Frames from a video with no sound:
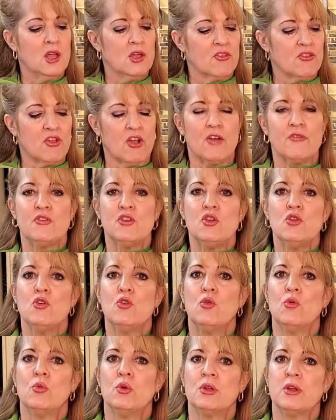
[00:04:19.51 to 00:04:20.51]
So if
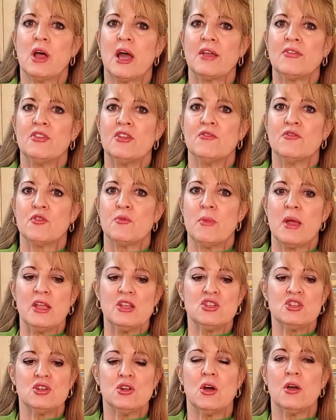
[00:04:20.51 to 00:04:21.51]
you would like the
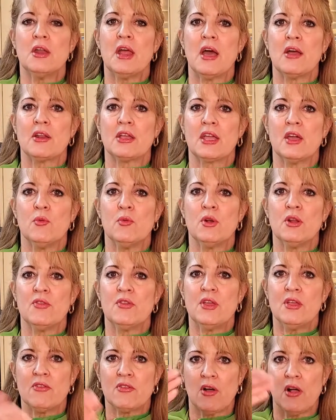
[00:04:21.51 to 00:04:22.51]
information on how to get one of these,